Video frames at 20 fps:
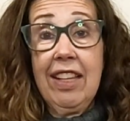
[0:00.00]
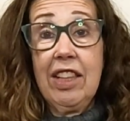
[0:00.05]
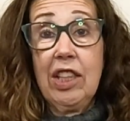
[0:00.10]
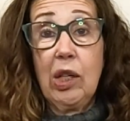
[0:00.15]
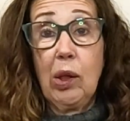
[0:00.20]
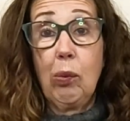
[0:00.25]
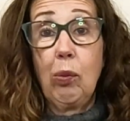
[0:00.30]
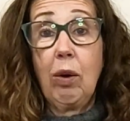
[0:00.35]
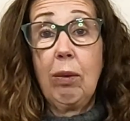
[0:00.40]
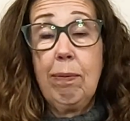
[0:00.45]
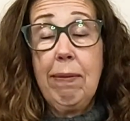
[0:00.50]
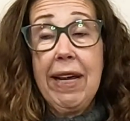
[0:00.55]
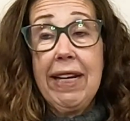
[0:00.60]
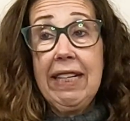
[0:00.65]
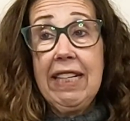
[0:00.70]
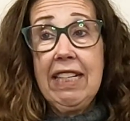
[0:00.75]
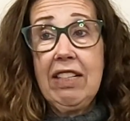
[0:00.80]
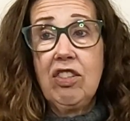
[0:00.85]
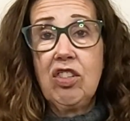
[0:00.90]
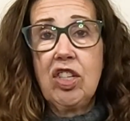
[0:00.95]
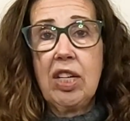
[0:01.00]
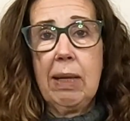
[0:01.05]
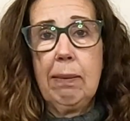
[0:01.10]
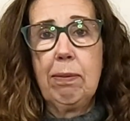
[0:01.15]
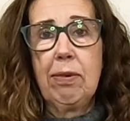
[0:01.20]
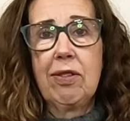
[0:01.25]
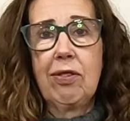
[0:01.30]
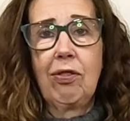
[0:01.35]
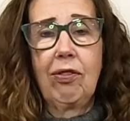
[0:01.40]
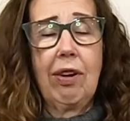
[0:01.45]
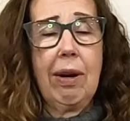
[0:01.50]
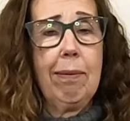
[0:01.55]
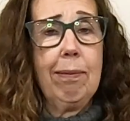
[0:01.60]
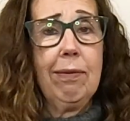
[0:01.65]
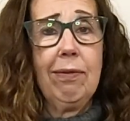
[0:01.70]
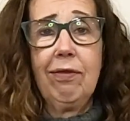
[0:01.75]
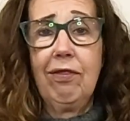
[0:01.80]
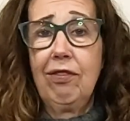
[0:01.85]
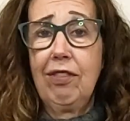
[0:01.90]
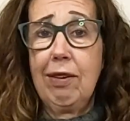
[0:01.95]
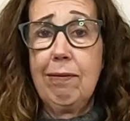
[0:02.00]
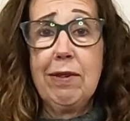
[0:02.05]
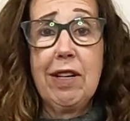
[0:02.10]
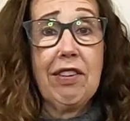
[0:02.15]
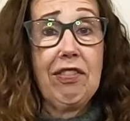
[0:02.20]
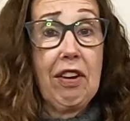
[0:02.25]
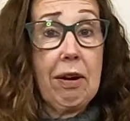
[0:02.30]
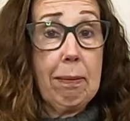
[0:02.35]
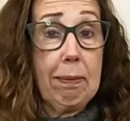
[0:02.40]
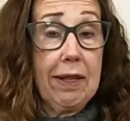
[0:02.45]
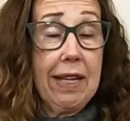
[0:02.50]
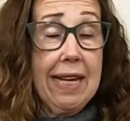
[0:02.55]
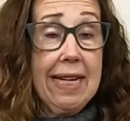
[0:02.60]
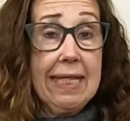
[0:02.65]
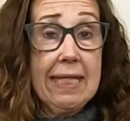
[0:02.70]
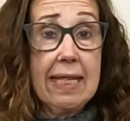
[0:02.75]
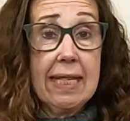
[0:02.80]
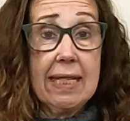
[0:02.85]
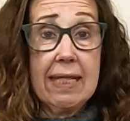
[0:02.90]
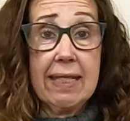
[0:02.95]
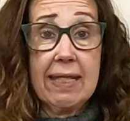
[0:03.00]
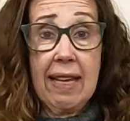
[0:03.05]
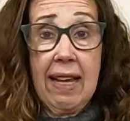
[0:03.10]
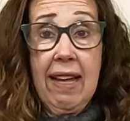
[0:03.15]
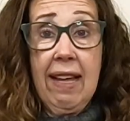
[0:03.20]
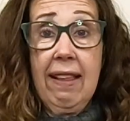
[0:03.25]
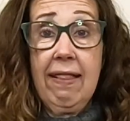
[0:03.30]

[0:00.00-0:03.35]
there were many ships from different places